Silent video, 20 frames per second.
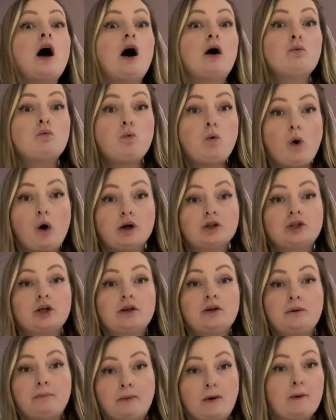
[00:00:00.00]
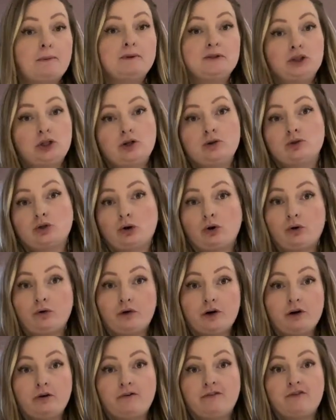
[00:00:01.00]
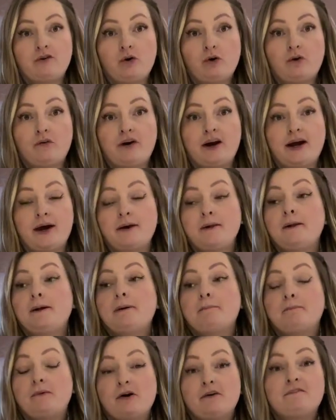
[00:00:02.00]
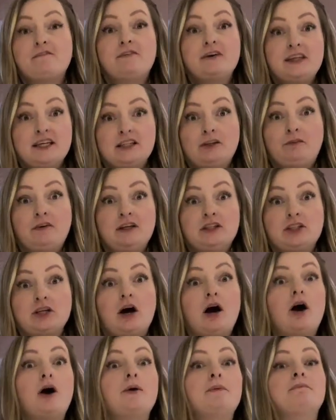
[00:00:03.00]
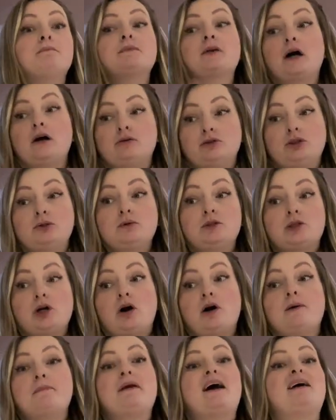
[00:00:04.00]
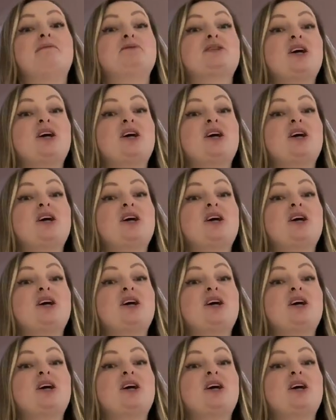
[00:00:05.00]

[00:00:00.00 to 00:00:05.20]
and watch the proper tutorial for it. But for this video, I'll do a time lapse.